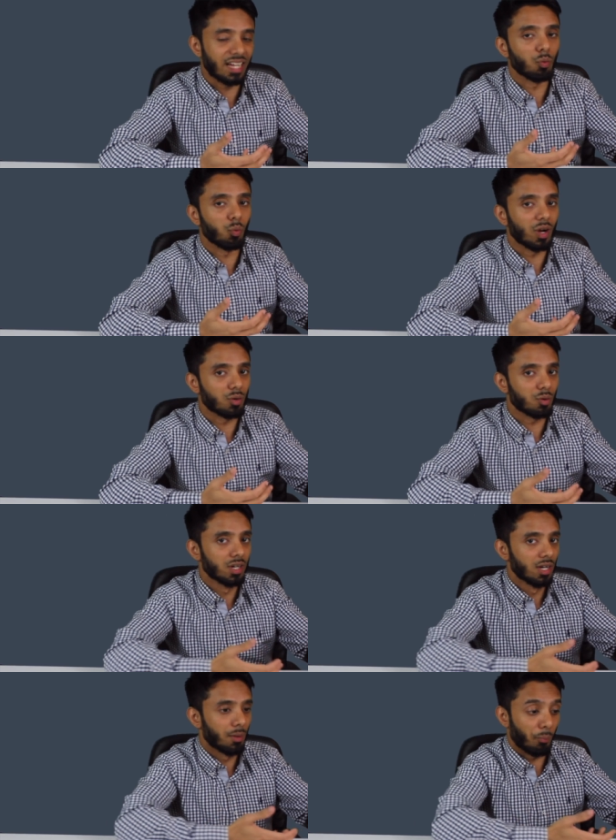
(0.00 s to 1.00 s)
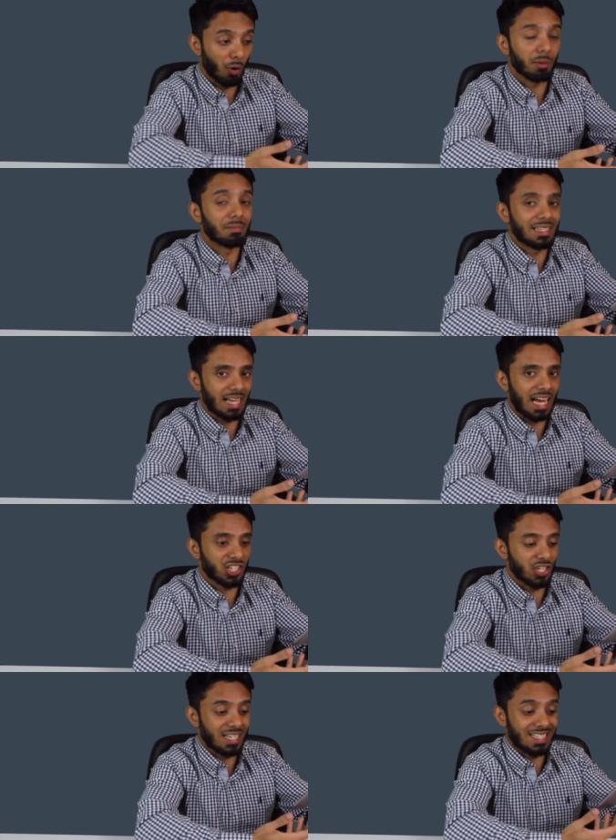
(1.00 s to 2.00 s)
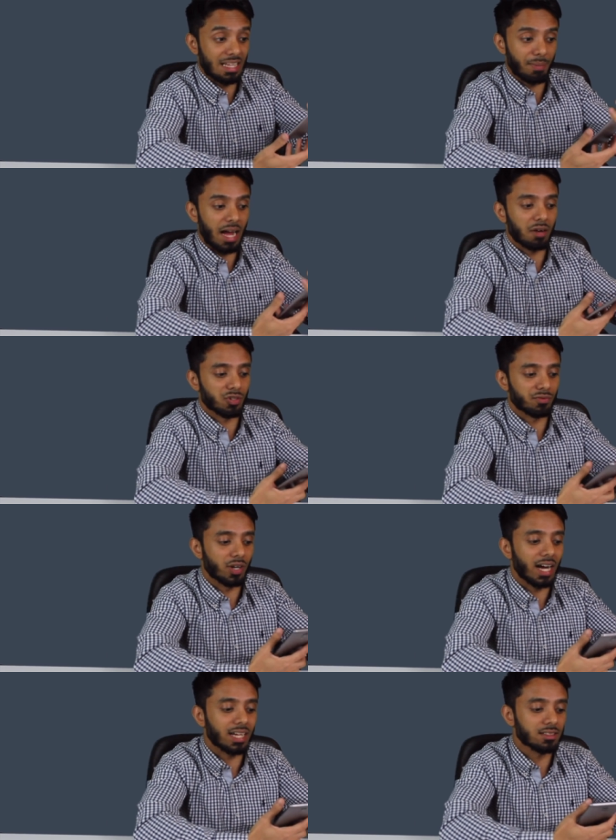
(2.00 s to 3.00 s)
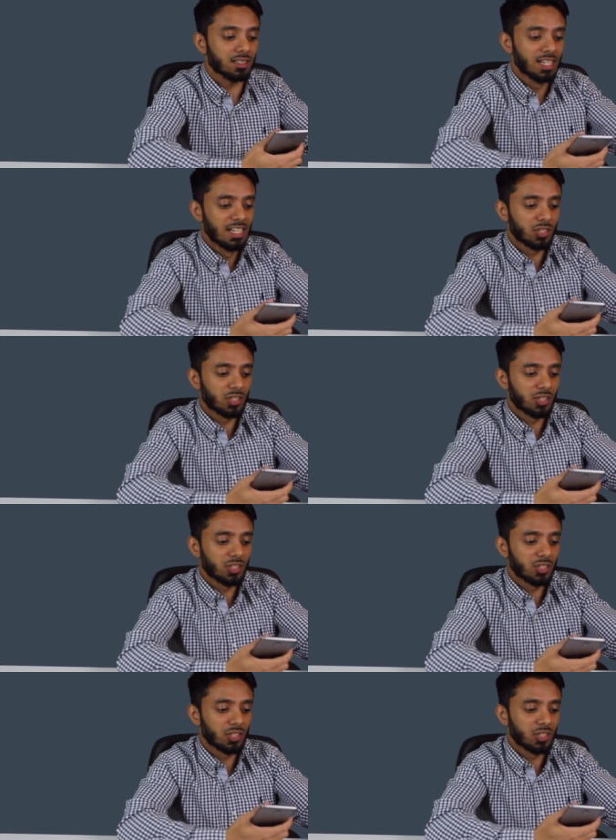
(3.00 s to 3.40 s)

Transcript: it will probably actually slip out of your hands.